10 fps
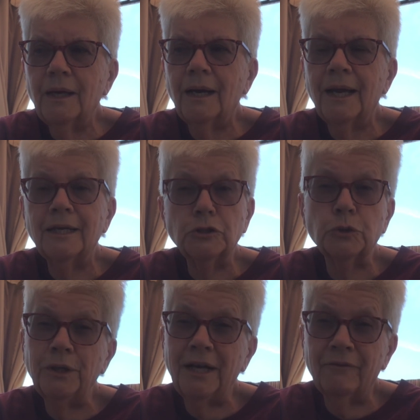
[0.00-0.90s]
I had a
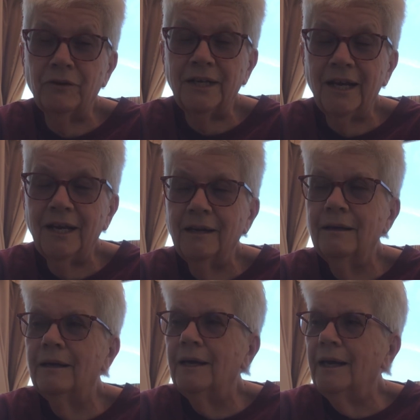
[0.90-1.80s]
treat every day
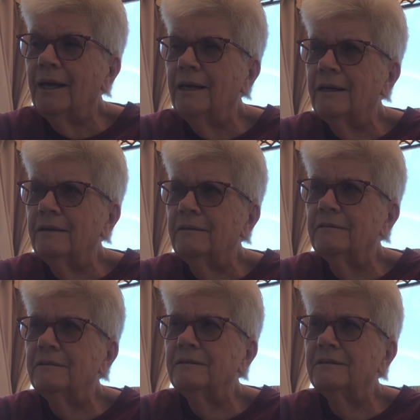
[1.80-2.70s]
and
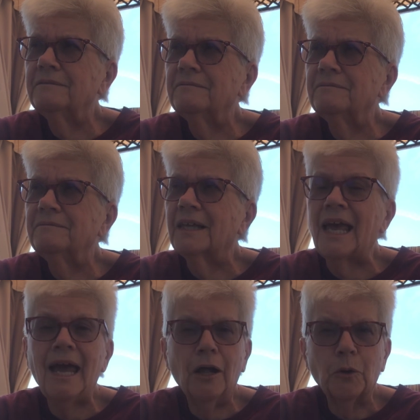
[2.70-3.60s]
the
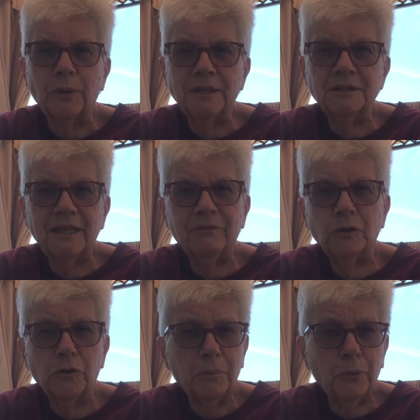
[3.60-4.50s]
calories, even though
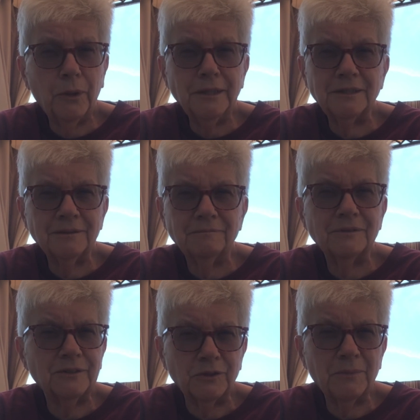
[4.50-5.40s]
the points,
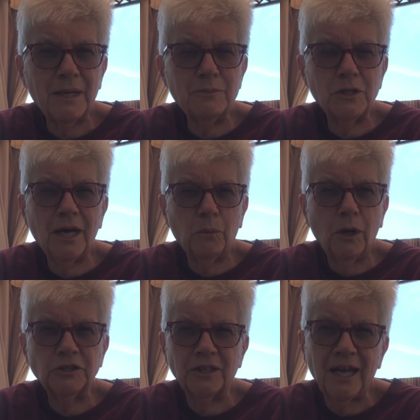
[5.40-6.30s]
so sometimes you got to
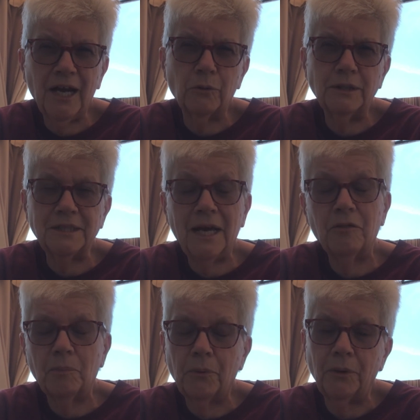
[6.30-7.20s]
watch the calories and
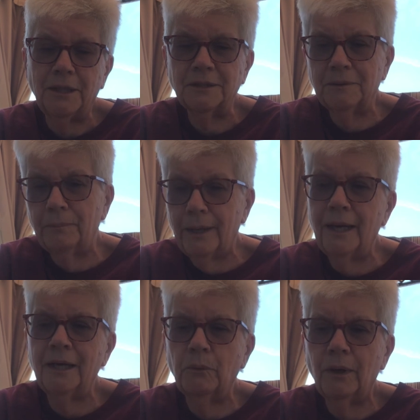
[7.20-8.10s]
the points. But
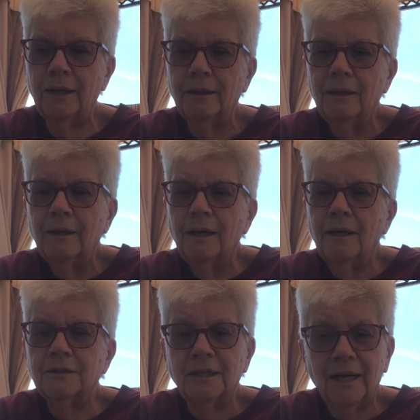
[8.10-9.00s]
anyway,
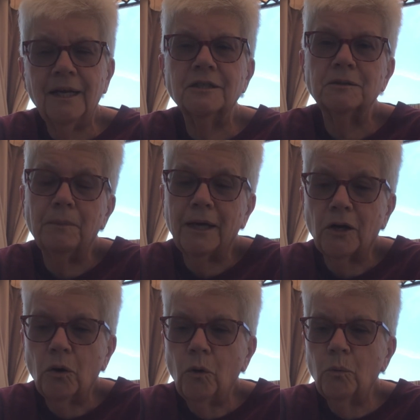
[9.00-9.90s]
but today it's make a
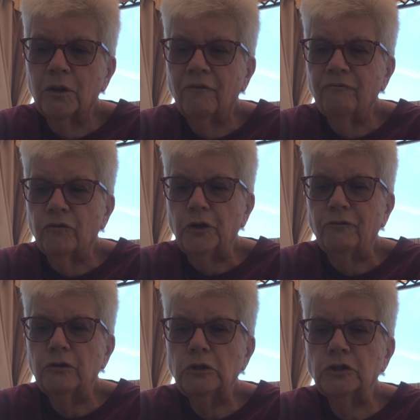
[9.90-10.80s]
goal with, for your
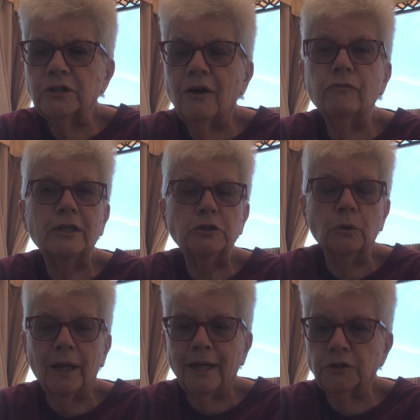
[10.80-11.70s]
future self that you
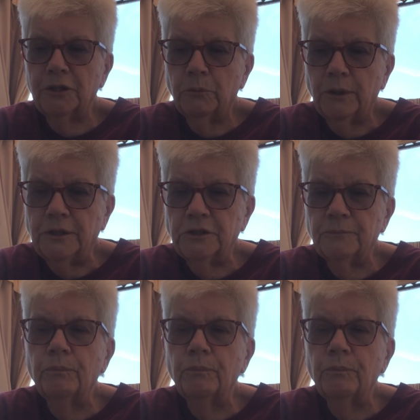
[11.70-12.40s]
will actually reach.